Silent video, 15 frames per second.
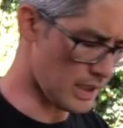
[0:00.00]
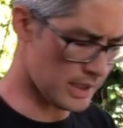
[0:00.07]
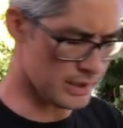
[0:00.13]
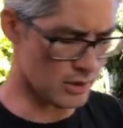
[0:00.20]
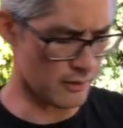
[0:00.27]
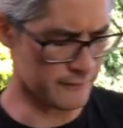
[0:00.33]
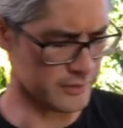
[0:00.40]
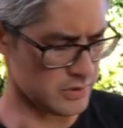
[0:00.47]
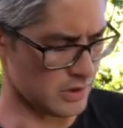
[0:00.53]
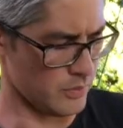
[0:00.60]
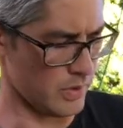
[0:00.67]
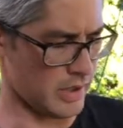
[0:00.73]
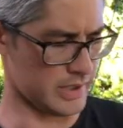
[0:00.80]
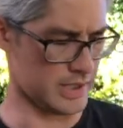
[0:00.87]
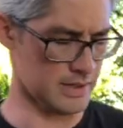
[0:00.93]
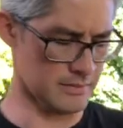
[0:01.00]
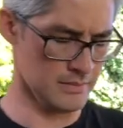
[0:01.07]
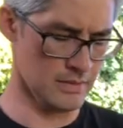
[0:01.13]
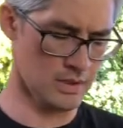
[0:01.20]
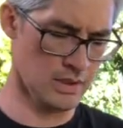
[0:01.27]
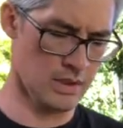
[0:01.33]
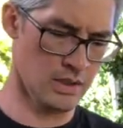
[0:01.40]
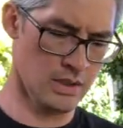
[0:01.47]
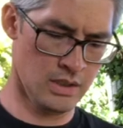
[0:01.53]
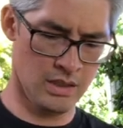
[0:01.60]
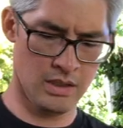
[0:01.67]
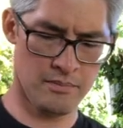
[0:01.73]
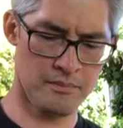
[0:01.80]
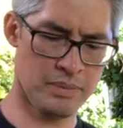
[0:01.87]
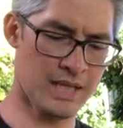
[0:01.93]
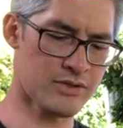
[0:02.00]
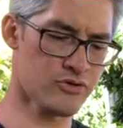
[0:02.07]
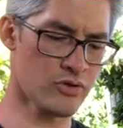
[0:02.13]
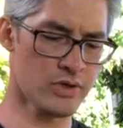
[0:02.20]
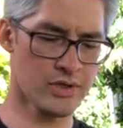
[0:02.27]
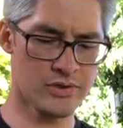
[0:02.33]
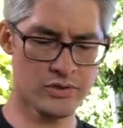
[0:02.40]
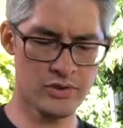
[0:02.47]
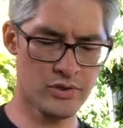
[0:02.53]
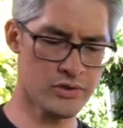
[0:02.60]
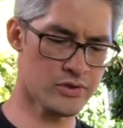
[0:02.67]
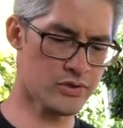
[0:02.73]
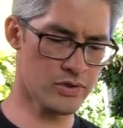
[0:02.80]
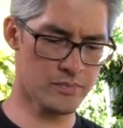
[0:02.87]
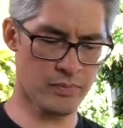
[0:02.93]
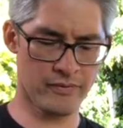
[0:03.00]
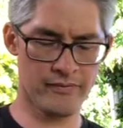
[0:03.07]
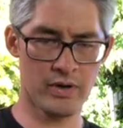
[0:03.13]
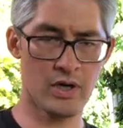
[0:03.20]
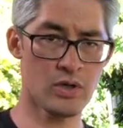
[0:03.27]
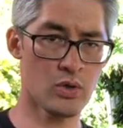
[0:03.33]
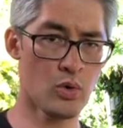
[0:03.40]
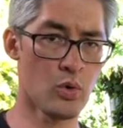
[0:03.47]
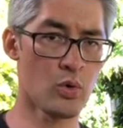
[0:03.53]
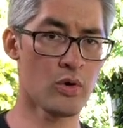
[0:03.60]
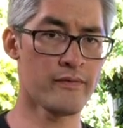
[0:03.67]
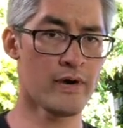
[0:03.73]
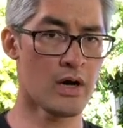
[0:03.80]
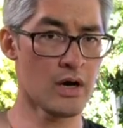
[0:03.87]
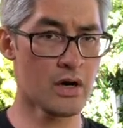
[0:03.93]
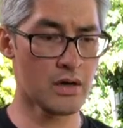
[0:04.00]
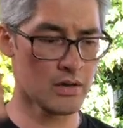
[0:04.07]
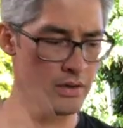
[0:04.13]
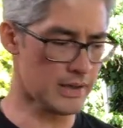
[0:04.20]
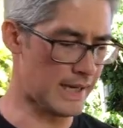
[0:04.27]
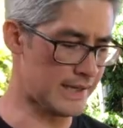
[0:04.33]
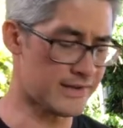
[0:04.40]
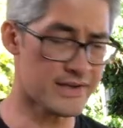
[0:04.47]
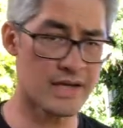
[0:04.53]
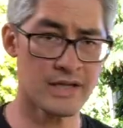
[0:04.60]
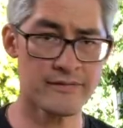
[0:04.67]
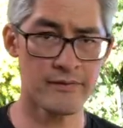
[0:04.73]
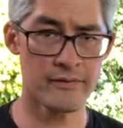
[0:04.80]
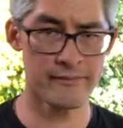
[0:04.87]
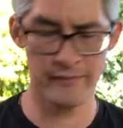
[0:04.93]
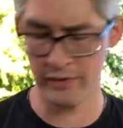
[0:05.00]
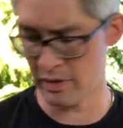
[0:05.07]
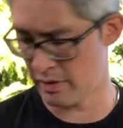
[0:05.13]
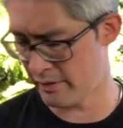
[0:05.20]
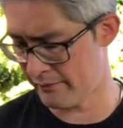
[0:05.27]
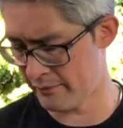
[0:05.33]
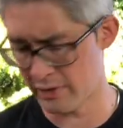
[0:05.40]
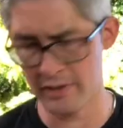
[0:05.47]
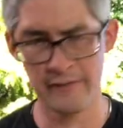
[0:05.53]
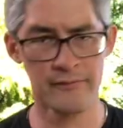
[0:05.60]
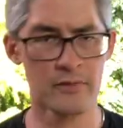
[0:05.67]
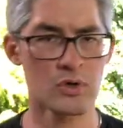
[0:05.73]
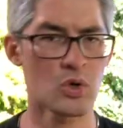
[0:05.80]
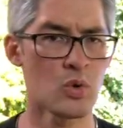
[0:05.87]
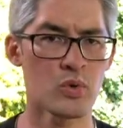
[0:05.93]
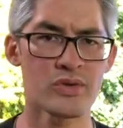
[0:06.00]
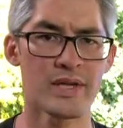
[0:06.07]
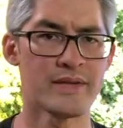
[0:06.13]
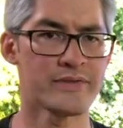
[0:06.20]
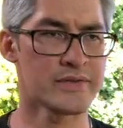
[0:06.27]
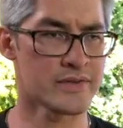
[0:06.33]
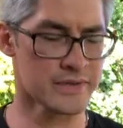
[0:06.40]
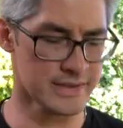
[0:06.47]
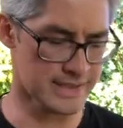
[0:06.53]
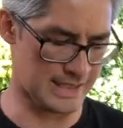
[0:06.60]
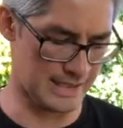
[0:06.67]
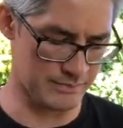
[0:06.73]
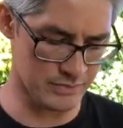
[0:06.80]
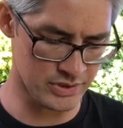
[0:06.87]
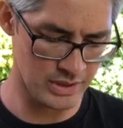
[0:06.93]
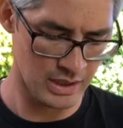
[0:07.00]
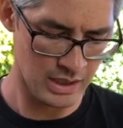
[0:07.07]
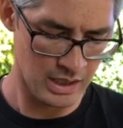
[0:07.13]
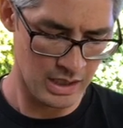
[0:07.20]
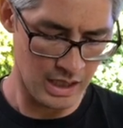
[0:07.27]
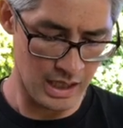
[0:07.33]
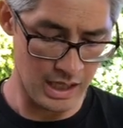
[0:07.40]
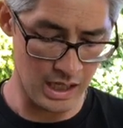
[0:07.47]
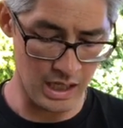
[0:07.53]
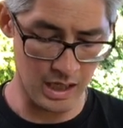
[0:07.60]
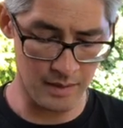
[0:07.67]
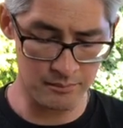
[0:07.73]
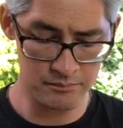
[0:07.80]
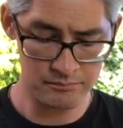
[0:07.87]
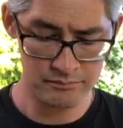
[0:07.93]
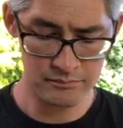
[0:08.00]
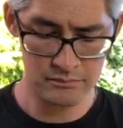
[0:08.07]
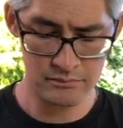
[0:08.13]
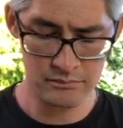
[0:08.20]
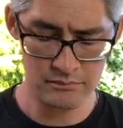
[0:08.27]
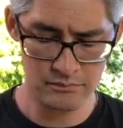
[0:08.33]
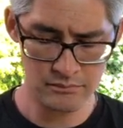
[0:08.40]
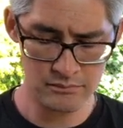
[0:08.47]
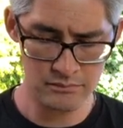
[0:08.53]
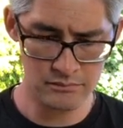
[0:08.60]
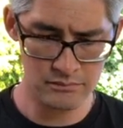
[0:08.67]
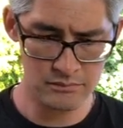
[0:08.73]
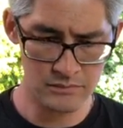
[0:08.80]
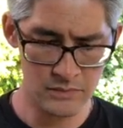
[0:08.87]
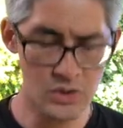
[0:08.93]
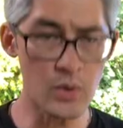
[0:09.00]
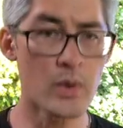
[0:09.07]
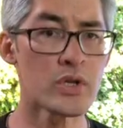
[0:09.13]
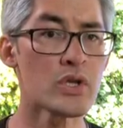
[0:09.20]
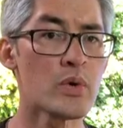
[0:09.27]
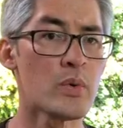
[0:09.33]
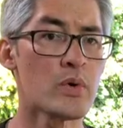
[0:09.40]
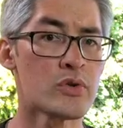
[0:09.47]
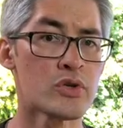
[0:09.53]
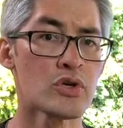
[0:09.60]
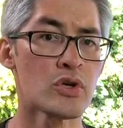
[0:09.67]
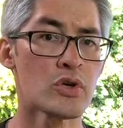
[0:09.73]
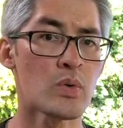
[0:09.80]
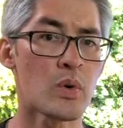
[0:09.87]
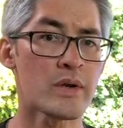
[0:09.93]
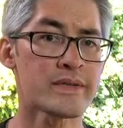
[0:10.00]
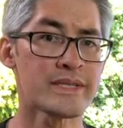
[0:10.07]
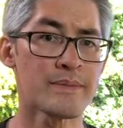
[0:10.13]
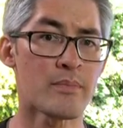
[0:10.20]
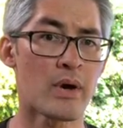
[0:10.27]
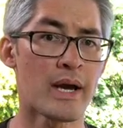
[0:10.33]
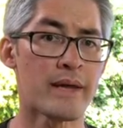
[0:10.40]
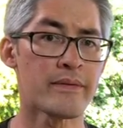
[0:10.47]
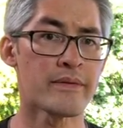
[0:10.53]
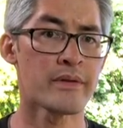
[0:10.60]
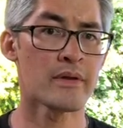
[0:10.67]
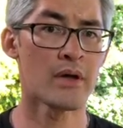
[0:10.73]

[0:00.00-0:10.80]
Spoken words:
in the office I work in, Plantronics used to provide all of our headsets for the different call centers and teams. So I knew it was a good quality brand.